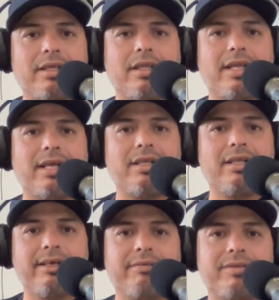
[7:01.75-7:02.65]
the lady
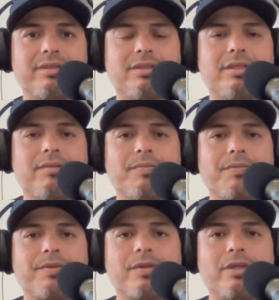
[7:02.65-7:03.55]
lived.
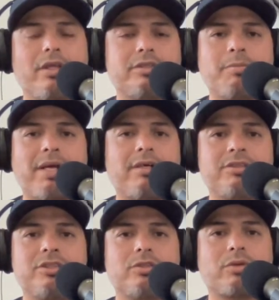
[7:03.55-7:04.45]
It doesn't matter if
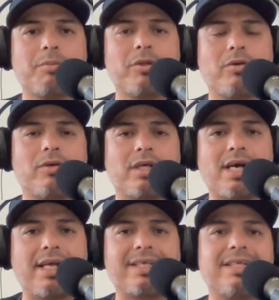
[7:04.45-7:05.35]
she's a criminal or
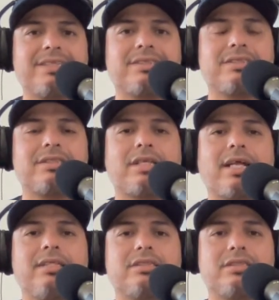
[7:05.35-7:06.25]
not. That
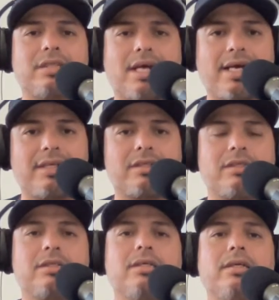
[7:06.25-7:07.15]
is not
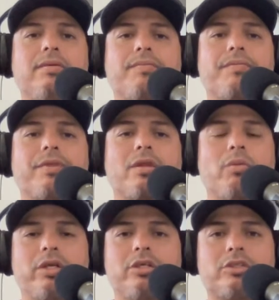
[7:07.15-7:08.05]

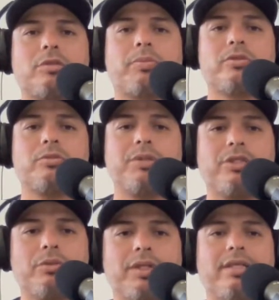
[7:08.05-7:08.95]
what you're supposed to be
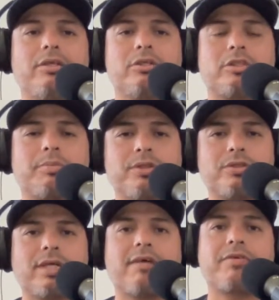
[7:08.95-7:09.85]
doing. You're supposed
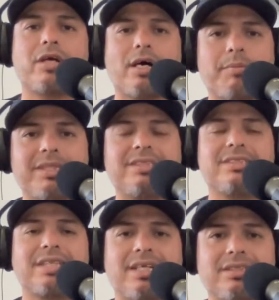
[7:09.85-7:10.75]
to have common
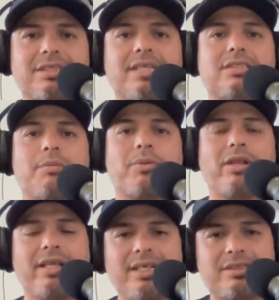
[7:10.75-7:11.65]
sense as a
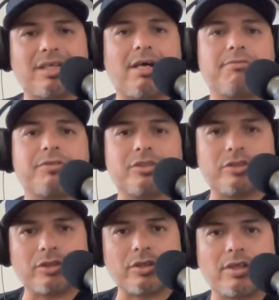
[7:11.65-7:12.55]
police
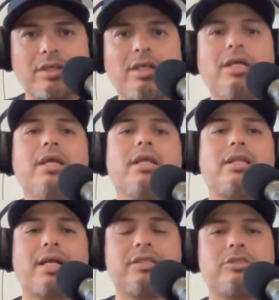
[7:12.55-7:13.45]
officer.
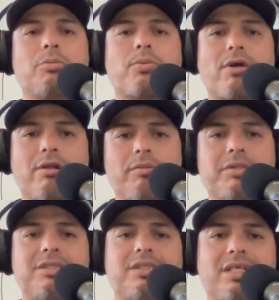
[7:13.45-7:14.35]
That is the problem
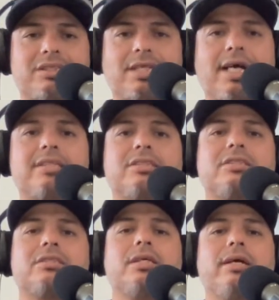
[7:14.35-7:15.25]
these days, guys, is